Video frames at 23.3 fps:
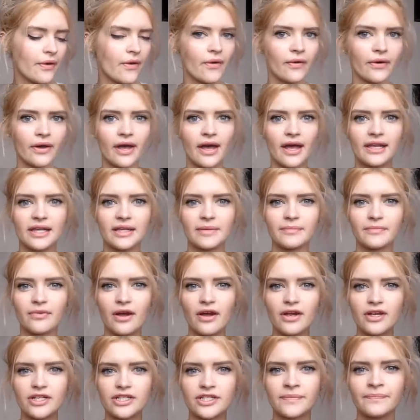Hot Curling
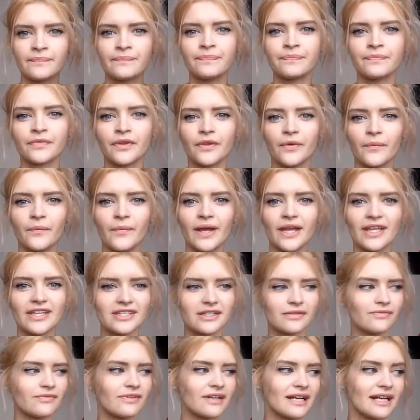Brush, which
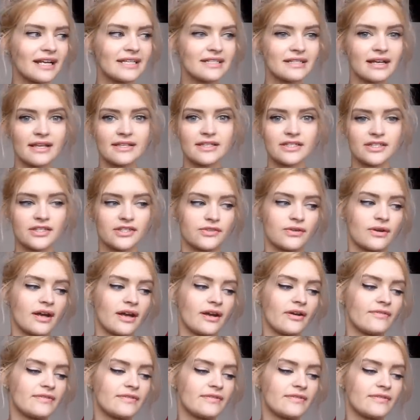I'm really excited to try.